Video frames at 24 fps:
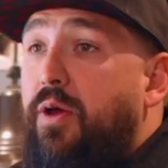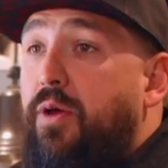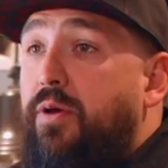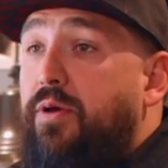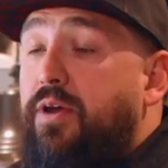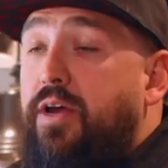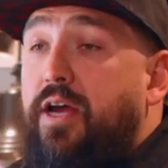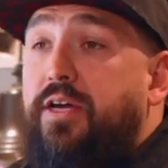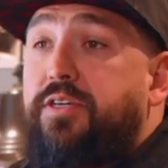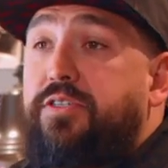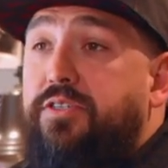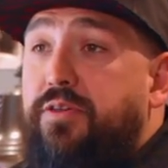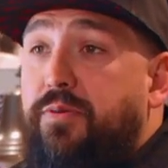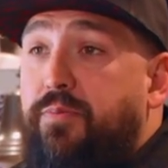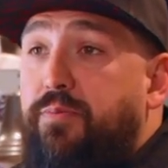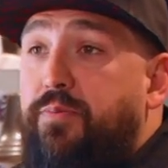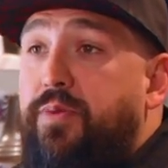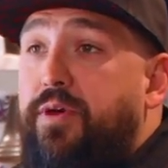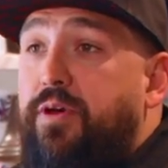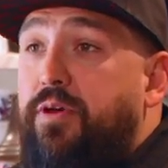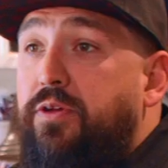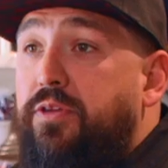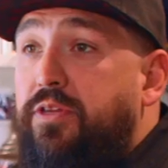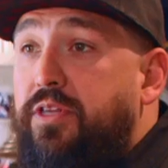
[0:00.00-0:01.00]
custom
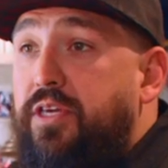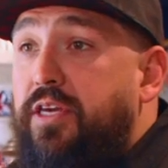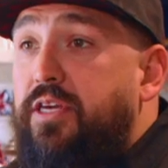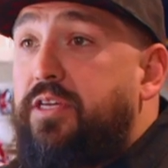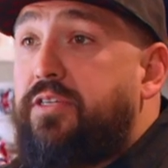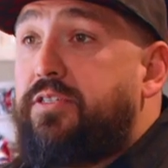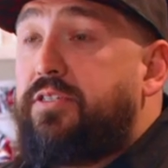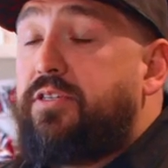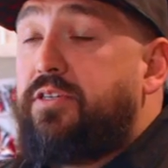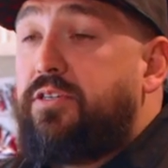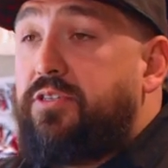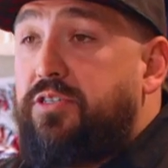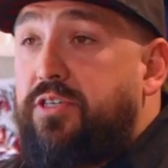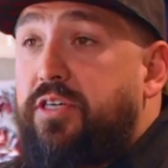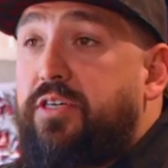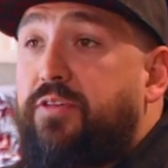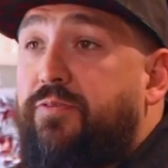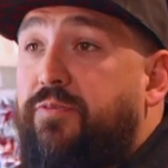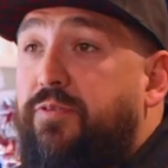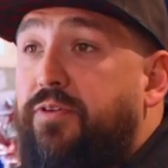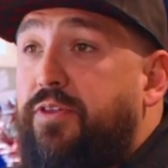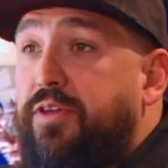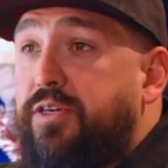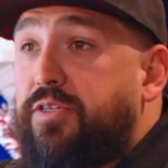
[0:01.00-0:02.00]
build these just
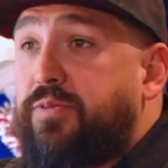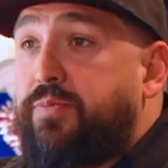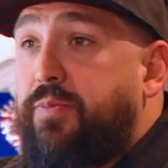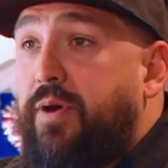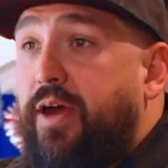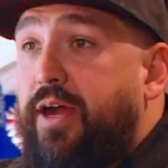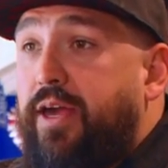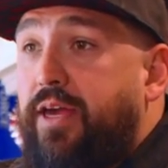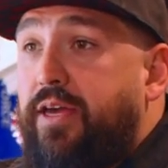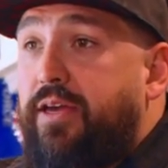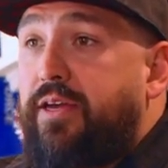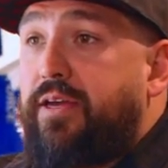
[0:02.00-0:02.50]
for this bike.